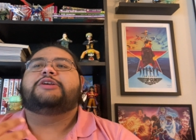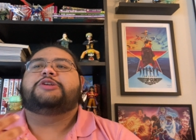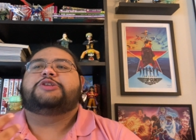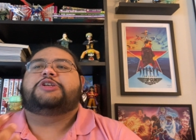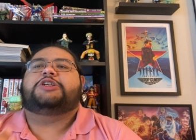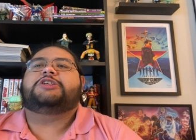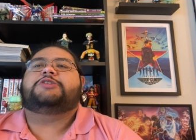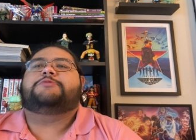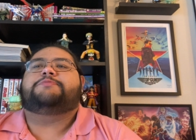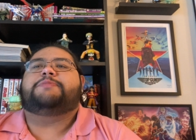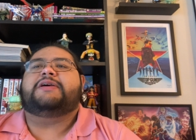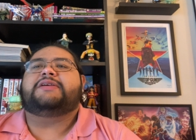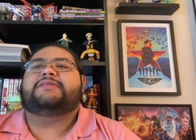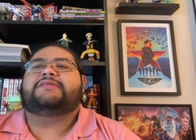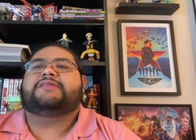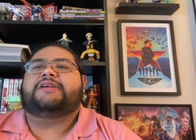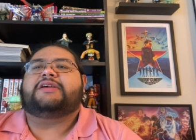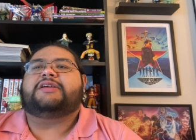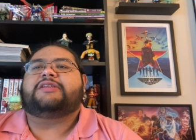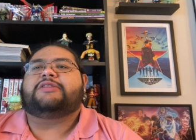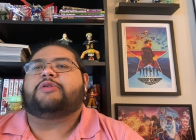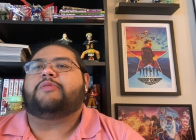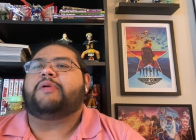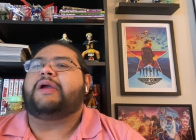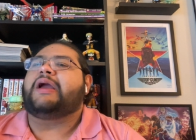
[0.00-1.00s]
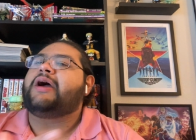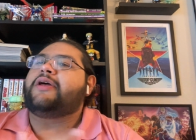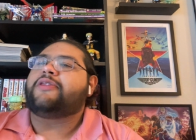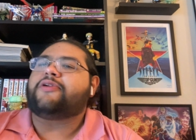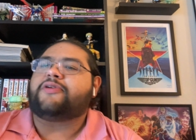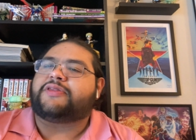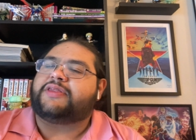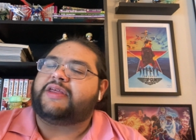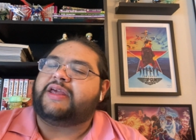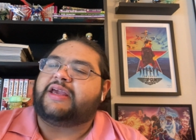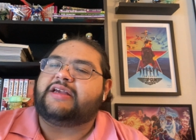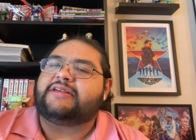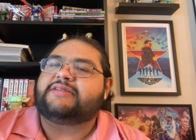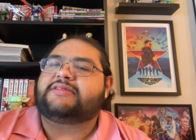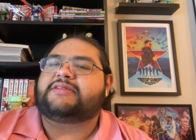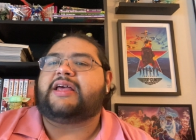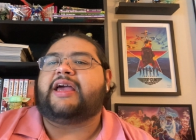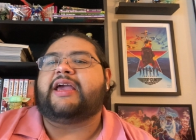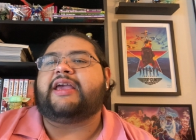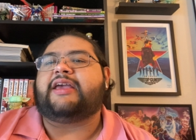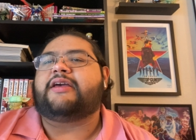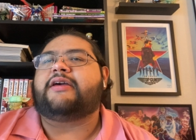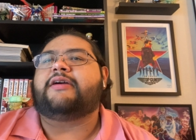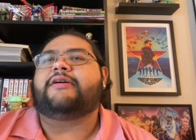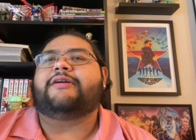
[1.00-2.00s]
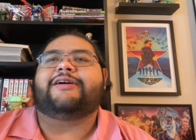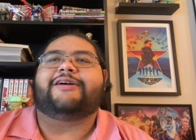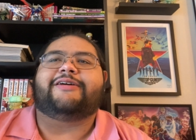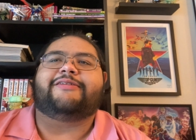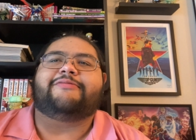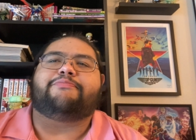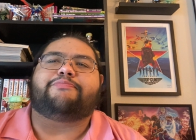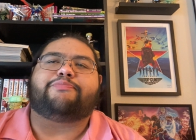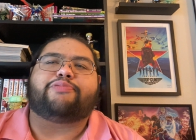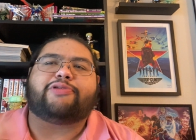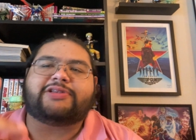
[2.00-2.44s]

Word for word: she's busy doing other things, like uh,